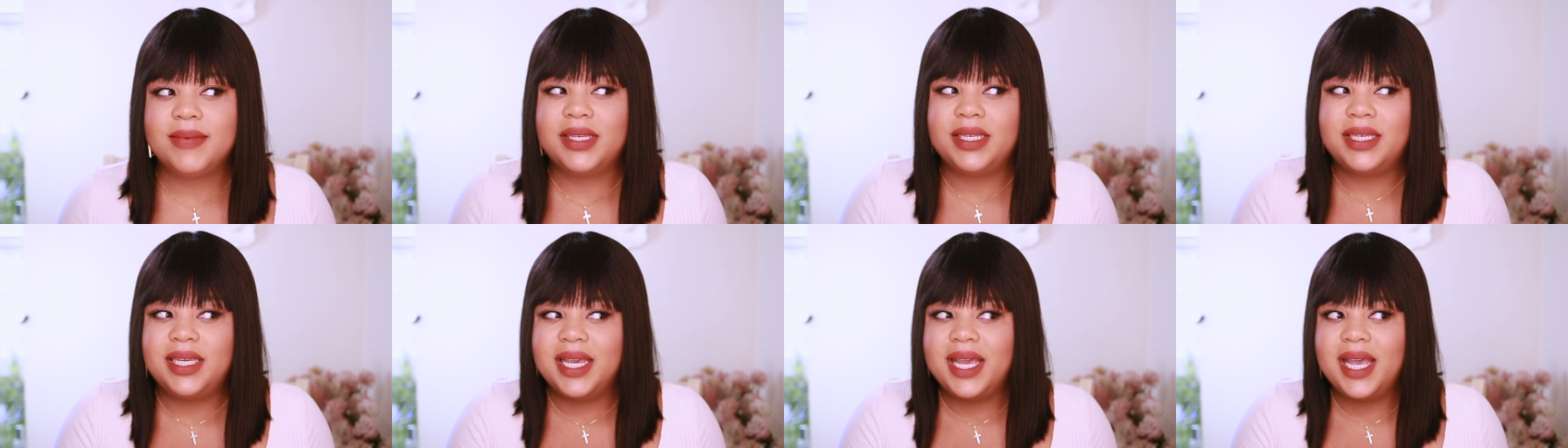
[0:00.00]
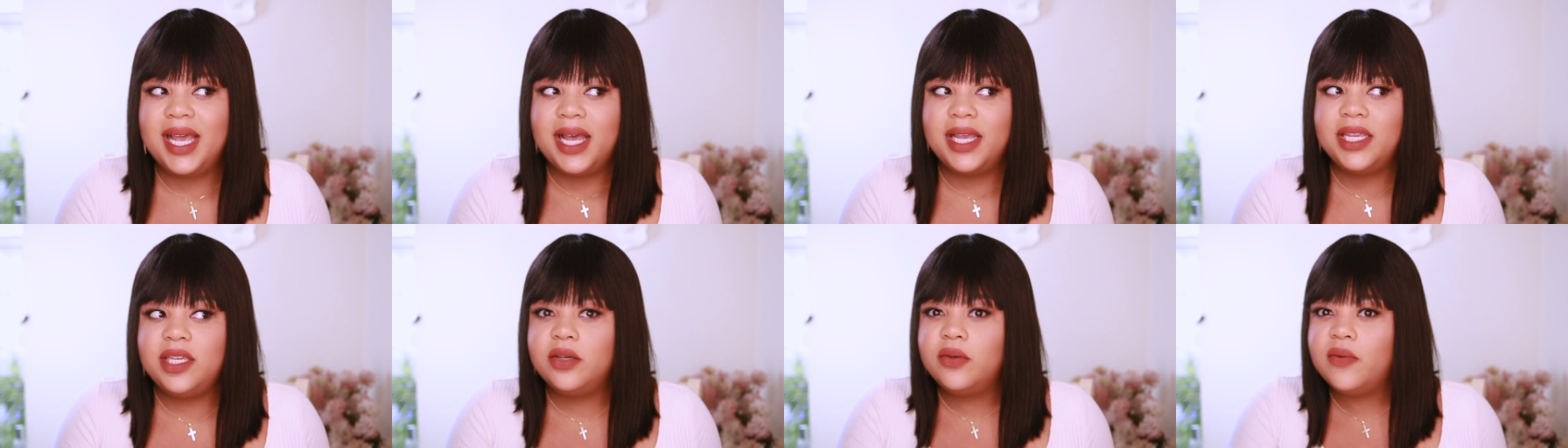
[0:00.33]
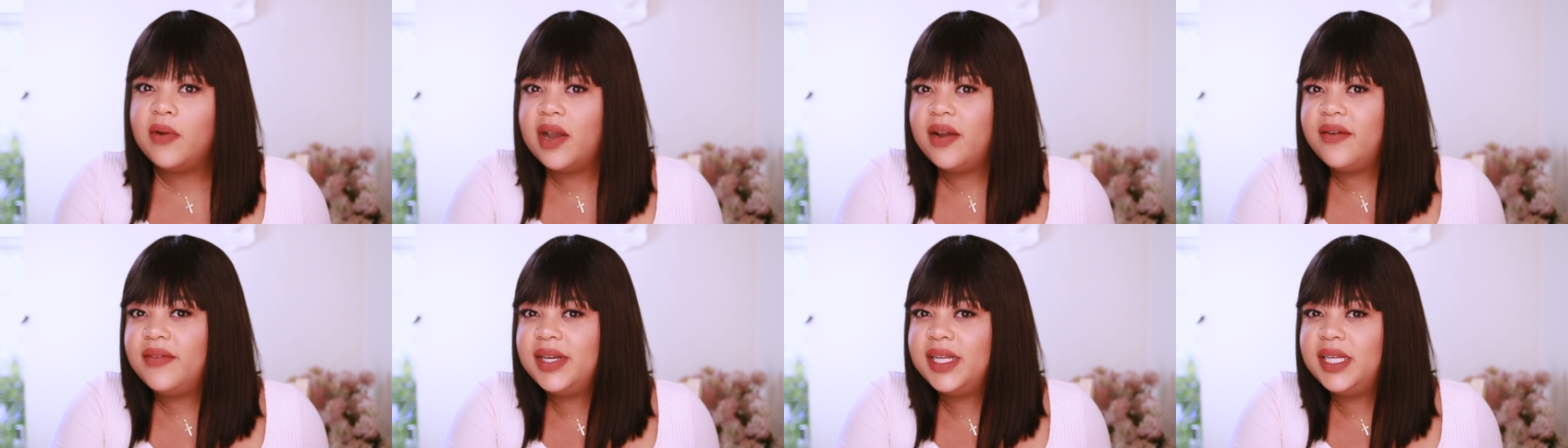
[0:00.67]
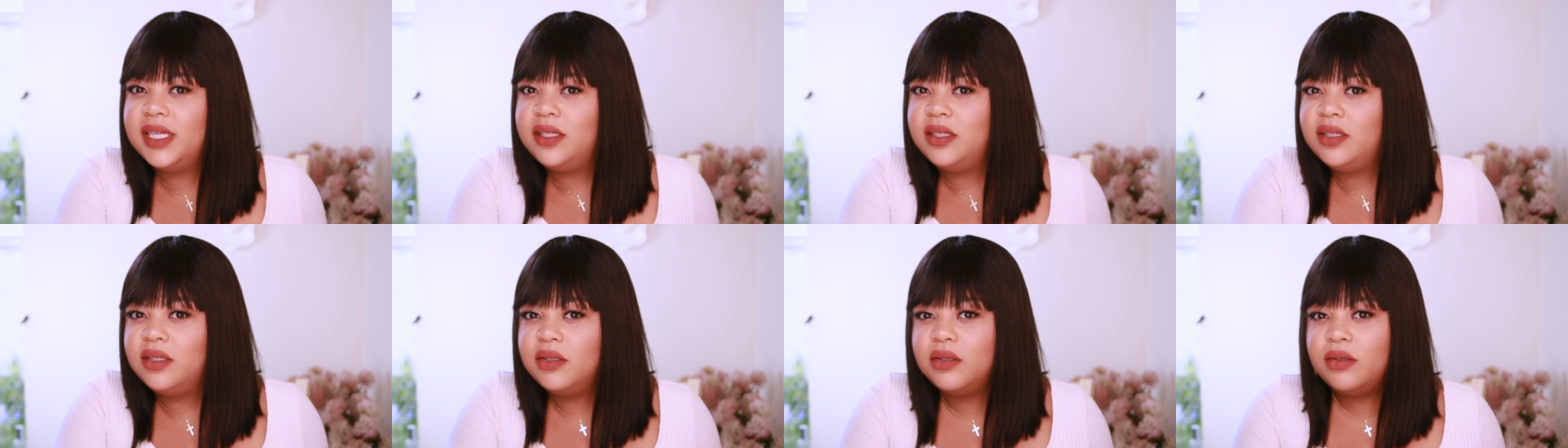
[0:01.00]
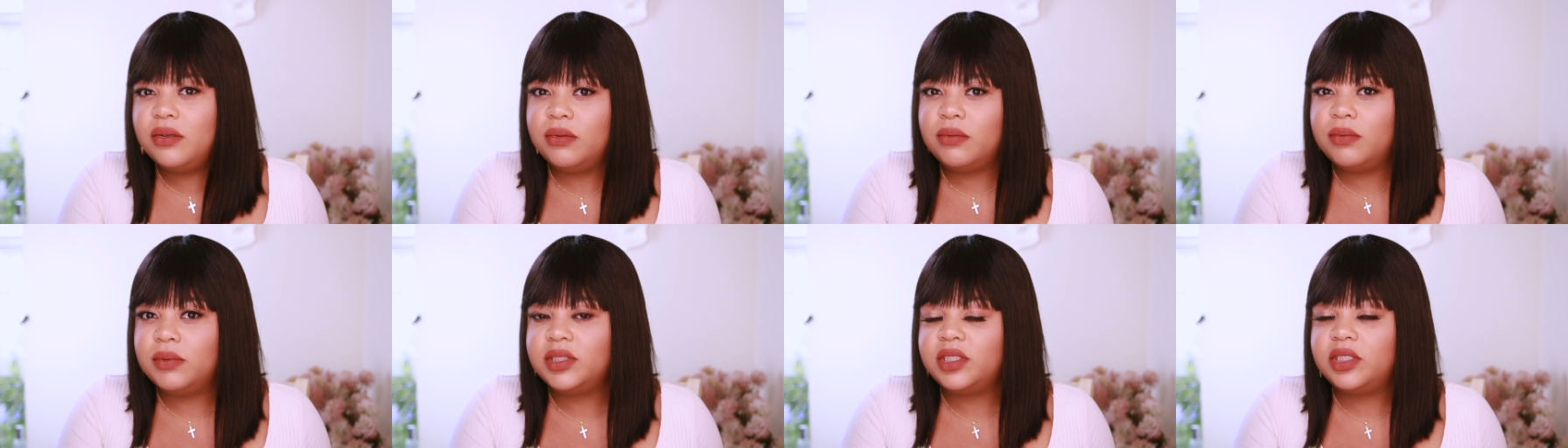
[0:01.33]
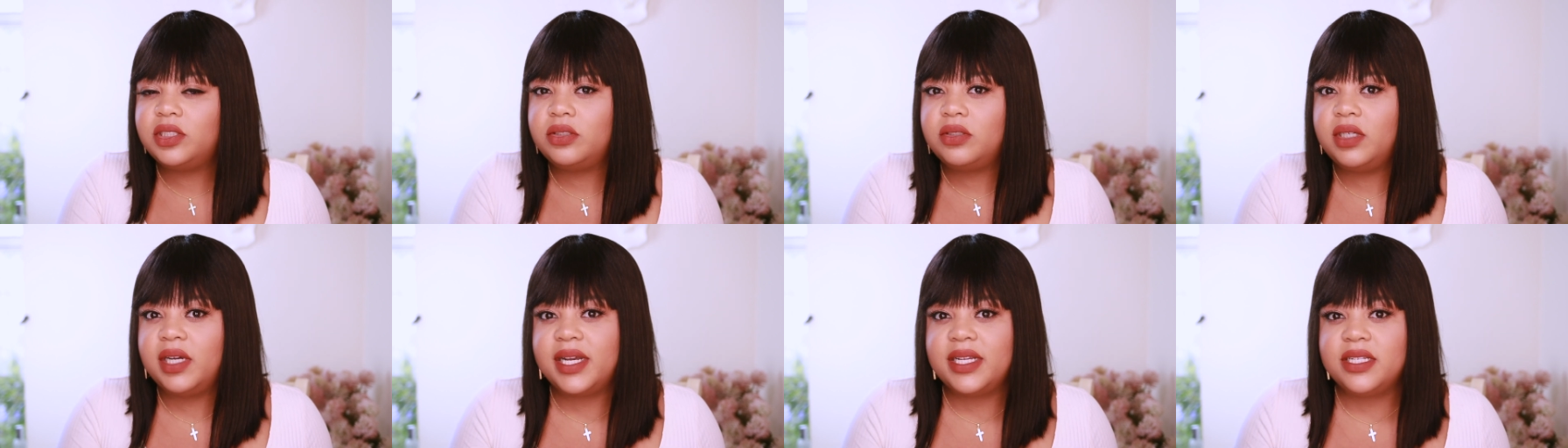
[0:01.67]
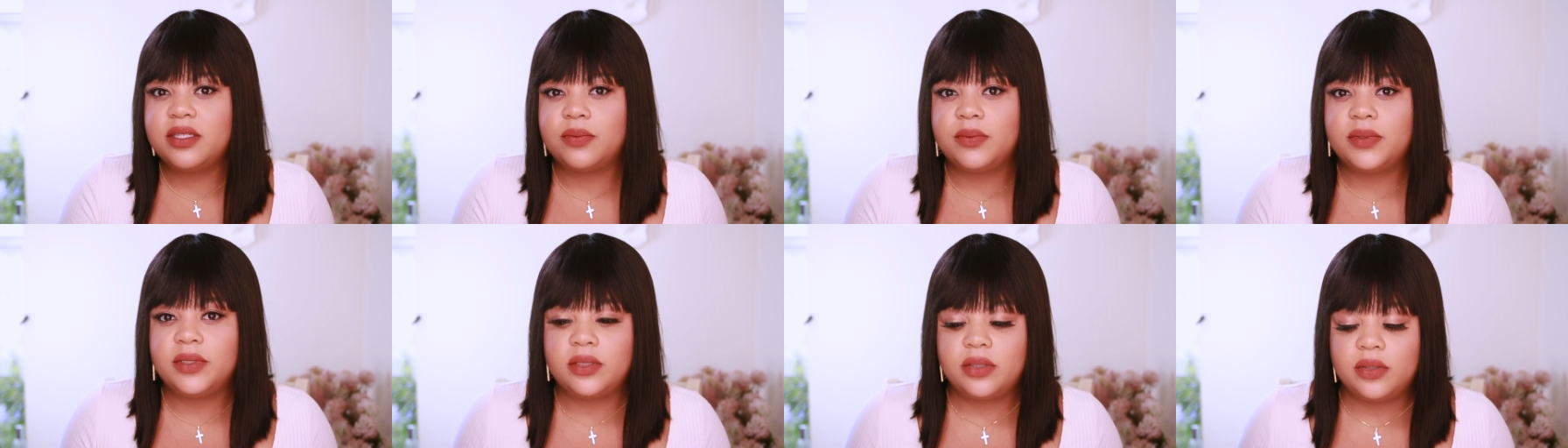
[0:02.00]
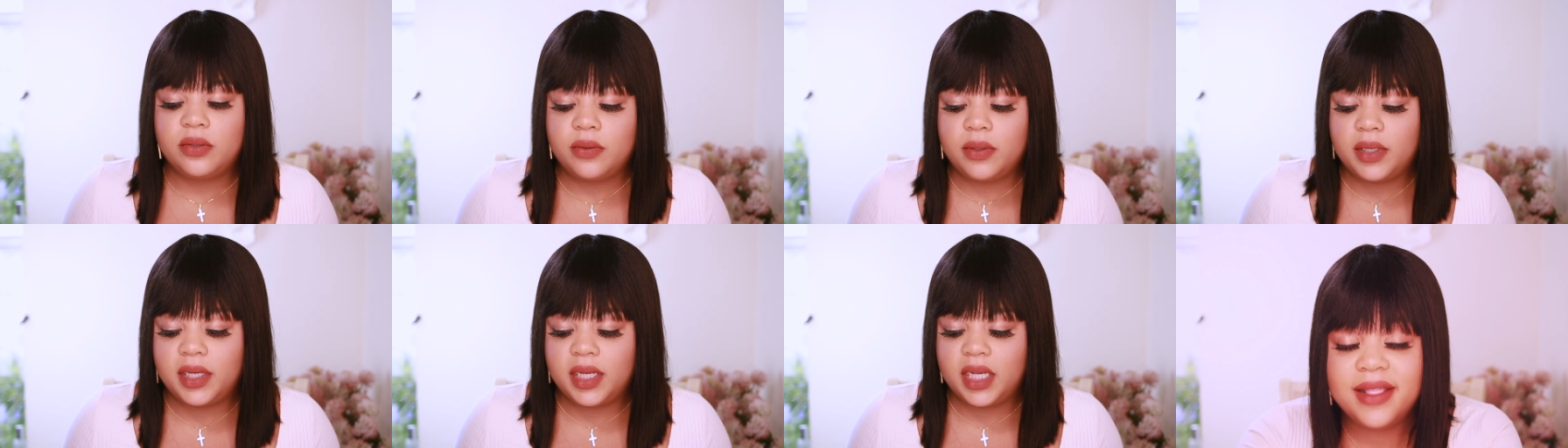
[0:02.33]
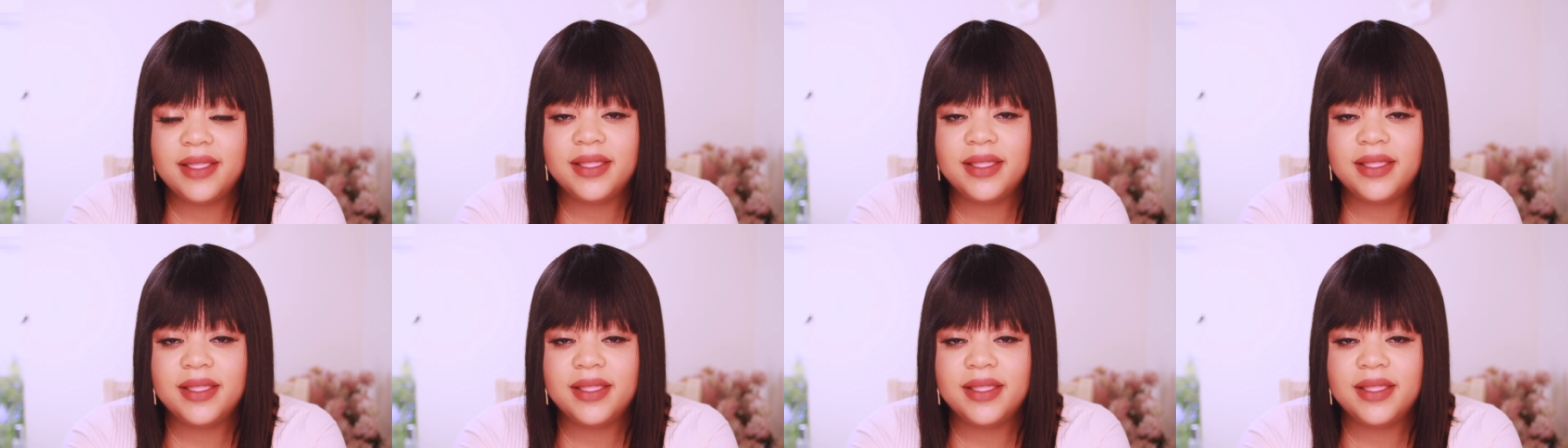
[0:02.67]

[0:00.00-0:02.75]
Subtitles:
Yeah, you already knew what you guys were doing.